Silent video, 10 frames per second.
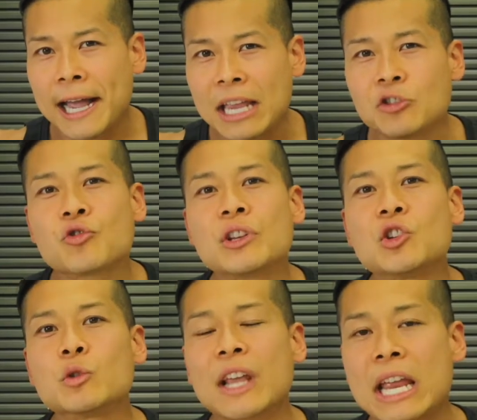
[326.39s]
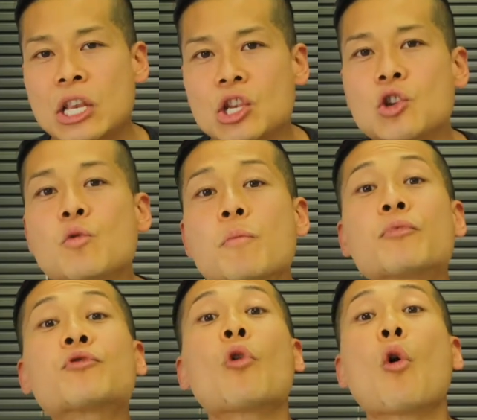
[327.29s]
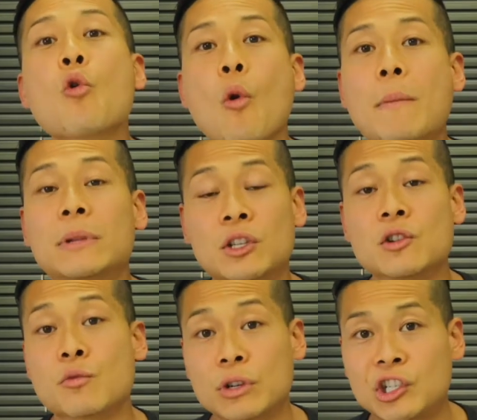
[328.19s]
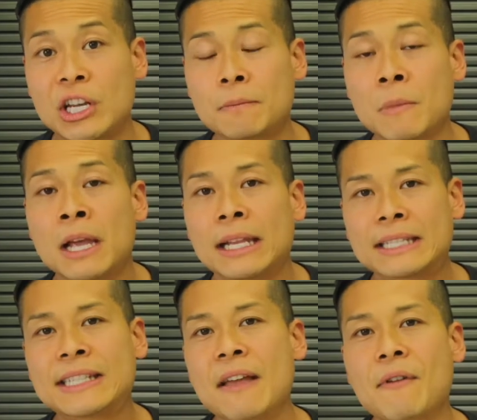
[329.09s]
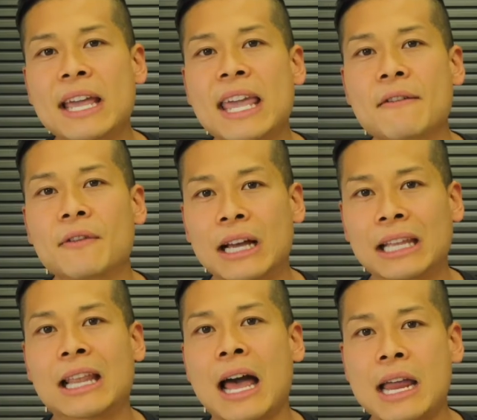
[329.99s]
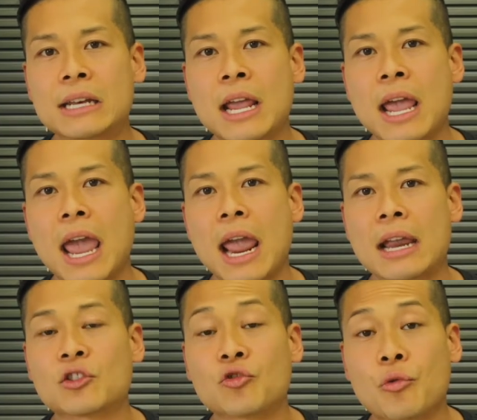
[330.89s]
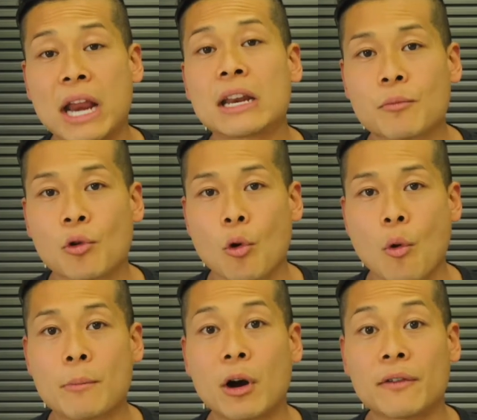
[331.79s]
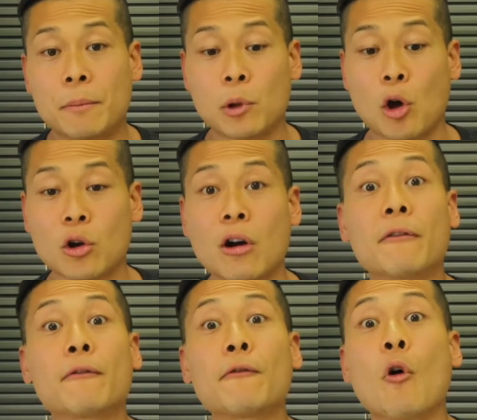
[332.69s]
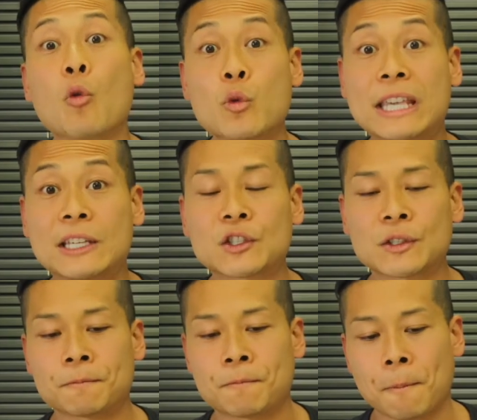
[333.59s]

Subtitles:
introduce a new program into your regime, let's say if I gave a client a training program of a block of 4 weeks,